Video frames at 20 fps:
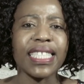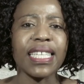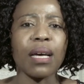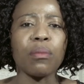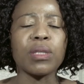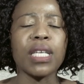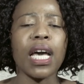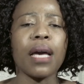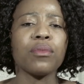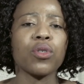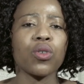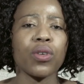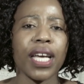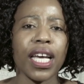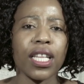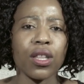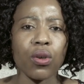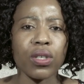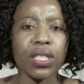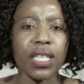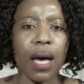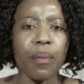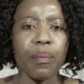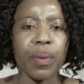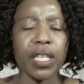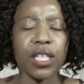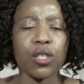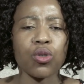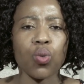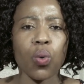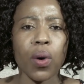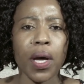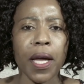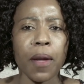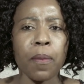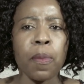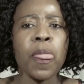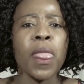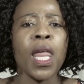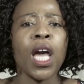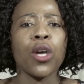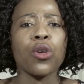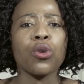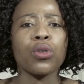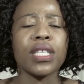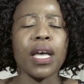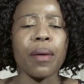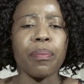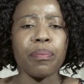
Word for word: Sometimes you get those companies where you